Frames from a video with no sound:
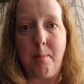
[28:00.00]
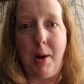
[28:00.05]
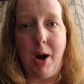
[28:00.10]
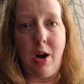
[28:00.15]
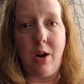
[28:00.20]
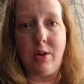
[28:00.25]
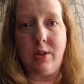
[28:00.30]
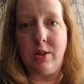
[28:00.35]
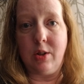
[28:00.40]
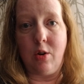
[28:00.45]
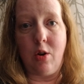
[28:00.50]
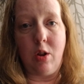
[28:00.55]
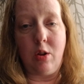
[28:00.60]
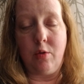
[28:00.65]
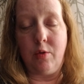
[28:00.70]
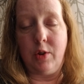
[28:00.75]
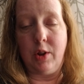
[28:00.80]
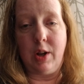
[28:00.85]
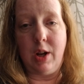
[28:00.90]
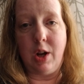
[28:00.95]
parks. They're all
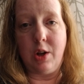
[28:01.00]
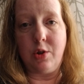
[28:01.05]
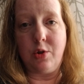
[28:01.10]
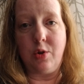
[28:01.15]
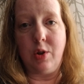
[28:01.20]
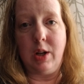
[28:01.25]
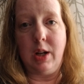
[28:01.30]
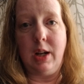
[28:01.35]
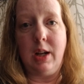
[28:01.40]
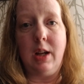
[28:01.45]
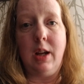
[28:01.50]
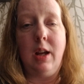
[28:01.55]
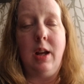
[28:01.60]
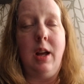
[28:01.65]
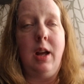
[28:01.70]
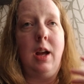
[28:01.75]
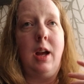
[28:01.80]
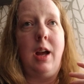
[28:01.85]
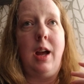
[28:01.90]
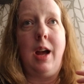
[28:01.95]
over the country
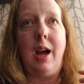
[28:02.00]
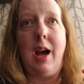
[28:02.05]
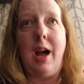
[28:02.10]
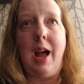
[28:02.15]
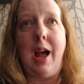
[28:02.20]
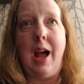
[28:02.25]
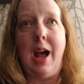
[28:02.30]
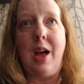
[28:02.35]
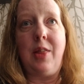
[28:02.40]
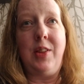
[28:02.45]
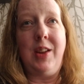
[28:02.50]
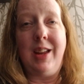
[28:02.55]
at